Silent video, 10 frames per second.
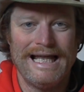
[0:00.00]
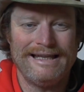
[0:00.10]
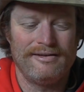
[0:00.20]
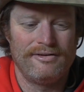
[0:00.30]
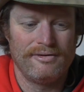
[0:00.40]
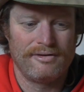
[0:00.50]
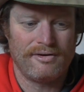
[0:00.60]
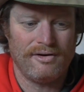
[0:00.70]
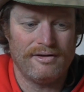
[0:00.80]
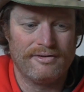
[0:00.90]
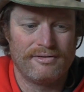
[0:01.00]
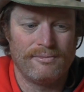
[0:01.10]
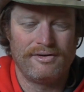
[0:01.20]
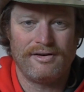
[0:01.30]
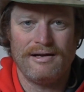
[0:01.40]
Latitude Cross,
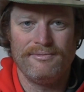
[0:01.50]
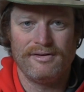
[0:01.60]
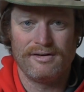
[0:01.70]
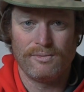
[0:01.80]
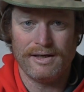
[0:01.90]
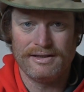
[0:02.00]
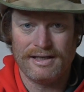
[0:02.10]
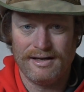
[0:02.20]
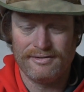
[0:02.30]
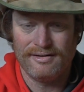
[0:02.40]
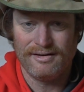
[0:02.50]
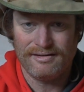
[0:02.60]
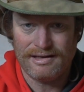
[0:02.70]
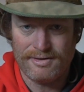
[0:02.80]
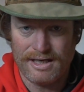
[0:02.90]
which comes in at
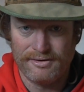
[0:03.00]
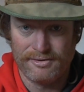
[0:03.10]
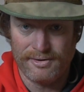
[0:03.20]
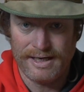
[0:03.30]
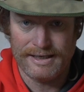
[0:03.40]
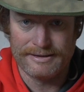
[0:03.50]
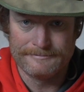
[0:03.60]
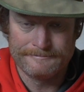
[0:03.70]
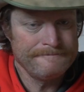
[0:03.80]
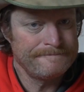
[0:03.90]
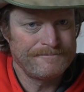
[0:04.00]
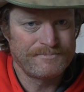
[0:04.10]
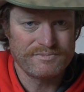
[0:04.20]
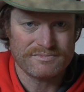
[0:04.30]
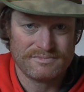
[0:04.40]
1,700 Rand.
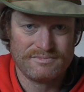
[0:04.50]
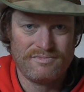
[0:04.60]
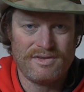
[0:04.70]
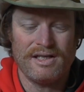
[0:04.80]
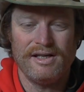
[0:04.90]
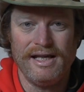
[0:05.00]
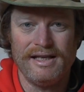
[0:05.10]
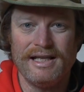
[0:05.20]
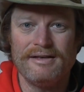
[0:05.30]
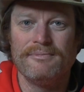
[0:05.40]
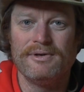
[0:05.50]
You're getting that